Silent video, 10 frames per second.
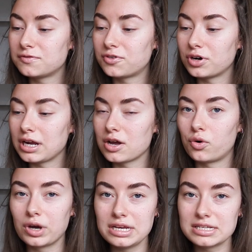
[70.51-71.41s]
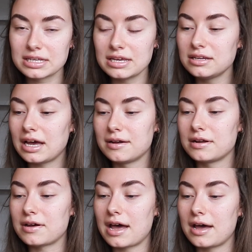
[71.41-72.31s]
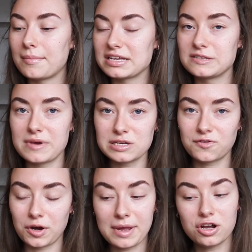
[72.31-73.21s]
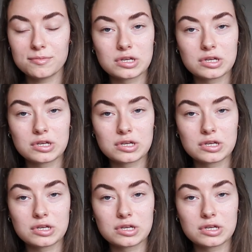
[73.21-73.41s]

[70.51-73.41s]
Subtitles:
for like oily skin and as a base for your makeup,